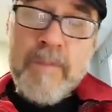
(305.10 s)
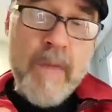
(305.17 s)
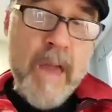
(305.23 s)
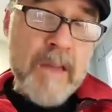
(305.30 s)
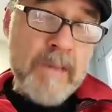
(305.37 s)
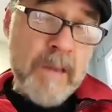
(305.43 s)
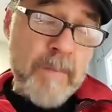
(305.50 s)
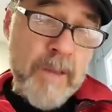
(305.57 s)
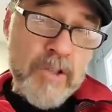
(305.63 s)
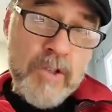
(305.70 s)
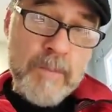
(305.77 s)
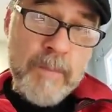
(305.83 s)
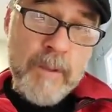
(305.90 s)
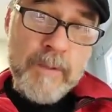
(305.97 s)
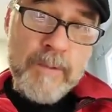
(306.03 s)
as I
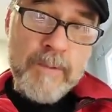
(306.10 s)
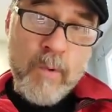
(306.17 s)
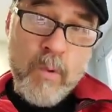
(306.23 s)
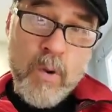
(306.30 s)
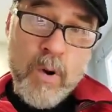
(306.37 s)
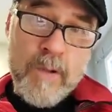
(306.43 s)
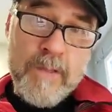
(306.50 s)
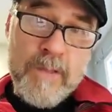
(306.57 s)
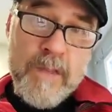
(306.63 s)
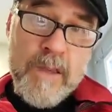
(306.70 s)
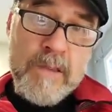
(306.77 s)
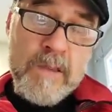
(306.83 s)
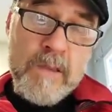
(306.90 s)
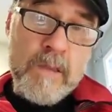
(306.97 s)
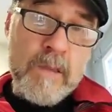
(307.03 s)
mentioned before,
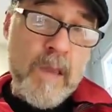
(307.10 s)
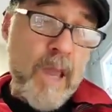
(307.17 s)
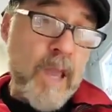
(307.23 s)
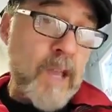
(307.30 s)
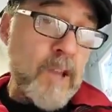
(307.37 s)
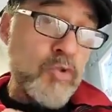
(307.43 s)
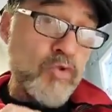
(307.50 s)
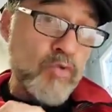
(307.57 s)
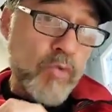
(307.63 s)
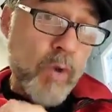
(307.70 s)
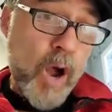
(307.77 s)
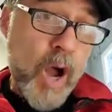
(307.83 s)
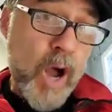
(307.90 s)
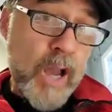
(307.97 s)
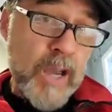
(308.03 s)
this is a
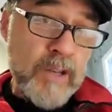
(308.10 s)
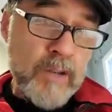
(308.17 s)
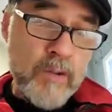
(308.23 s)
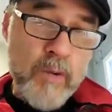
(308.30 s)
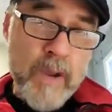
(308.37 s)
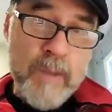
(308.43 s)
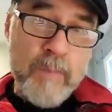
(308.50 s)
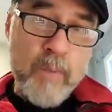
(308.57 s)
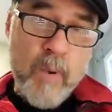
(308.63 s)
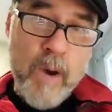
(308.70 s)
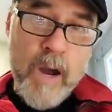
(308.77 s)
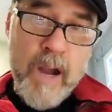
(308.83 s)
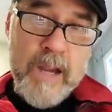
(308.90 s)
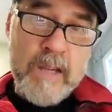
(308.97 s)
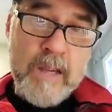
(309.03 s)
dried grape
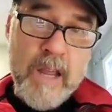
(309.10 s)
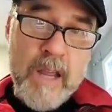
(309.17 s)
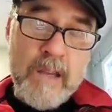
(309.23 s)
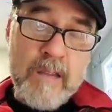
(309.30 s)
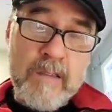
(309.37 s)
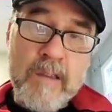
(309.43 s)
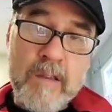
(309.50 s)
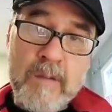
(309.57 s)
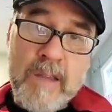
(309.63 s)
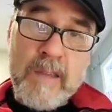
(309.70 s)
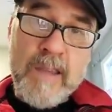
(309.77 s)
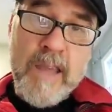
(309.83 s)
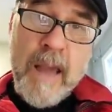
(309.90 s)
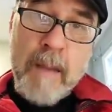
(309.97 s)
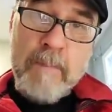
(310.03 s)
wine, and it's using
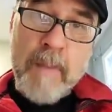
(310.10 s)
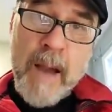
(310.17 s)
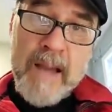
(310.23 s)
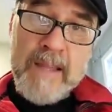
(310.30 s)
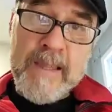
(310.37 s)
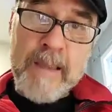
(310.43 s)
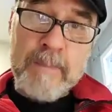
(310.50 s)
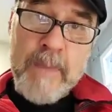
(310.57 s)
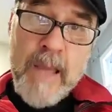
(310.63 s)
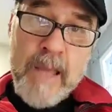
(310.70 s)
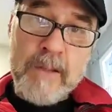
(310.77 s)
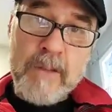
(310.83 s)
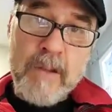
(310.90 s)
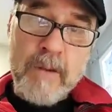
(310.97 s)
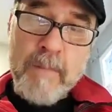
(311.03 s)
the
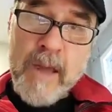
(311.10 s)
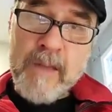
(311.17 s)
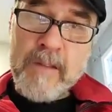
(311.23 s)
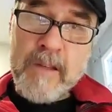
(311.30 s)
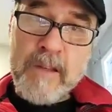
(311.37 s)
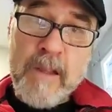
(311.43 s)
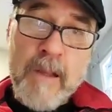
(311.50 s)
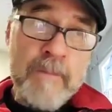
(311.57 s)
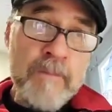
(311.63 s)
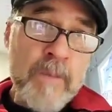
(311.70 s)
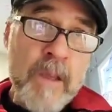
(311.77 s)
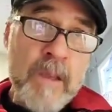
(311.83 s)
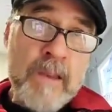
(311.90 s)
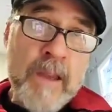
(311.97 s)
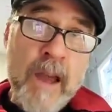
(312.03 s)
appassimento method.
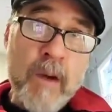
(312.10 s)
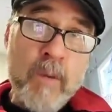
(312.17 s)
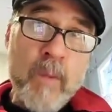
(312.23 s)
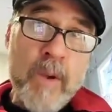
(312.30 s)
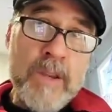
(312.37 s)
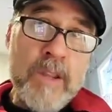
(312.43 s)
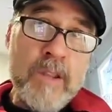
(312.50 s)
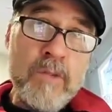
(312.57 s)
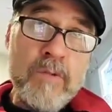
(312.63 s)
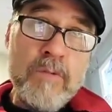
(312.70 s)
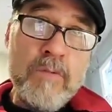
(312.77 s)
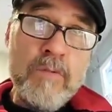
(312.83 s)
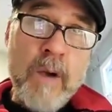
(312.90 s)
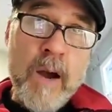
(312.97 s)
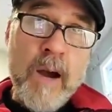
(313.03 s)
Now, when
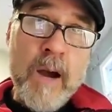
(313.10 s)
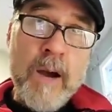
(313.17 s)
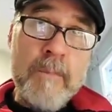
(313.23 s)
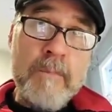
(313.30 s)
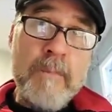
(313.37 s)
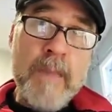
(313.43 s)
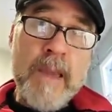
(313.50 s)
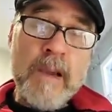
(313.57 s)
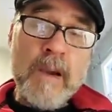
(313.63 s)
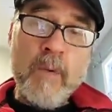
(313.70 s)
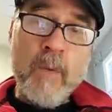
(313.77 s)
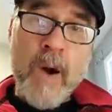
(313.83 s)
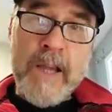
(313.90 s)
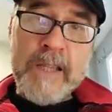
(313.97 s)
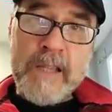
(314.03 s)
you make a
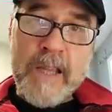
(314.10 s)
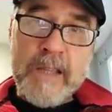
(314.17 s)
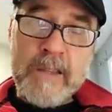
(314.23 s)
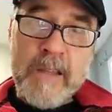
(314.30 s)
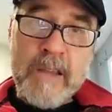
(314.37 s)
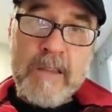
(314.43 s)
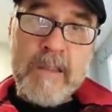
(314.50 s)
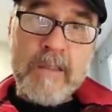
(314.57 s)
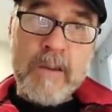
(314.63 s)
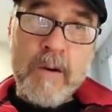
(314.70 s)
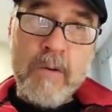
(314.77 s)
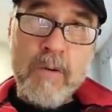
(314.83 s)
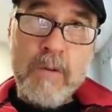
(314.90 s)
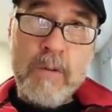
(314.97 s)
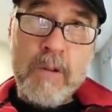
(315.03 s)
wine like this, the
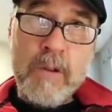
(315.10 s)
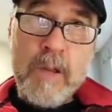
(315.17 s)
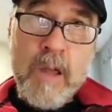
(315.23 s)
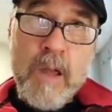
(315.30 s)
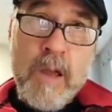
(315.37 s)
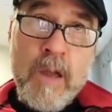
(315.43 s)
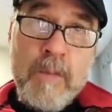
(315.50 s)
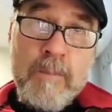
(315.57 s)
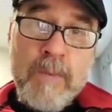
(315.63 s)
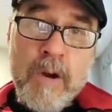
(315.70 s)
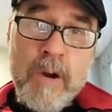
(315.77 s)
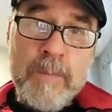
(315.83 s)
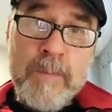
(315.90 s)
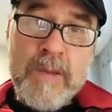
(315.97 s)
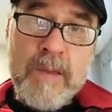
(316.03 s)
whole
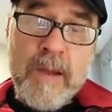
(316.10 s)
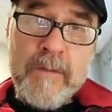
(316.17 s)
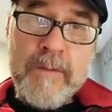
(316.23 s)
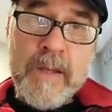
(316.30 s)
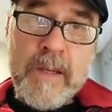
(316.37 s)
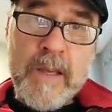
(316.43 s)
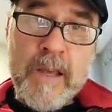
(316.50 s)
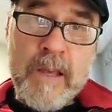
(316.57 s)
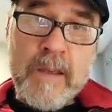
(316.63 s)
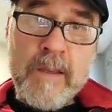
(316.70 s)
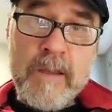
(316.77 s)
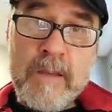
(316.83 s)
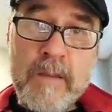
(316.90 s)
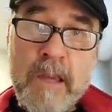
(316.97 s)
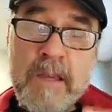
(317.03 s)
purpose of it
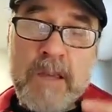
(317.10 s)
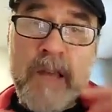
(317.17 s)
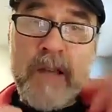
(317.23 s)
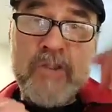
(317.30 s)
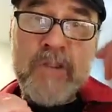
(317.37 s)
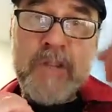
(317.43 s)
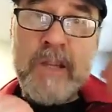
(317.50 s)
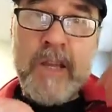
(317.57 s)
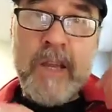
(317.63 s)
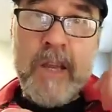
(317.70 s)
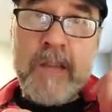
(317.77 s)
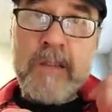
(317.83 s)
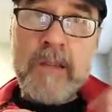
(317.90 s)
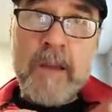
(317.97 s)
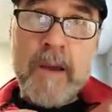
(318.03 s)
is essentially
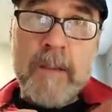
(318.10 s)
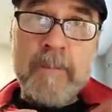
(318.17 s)
it's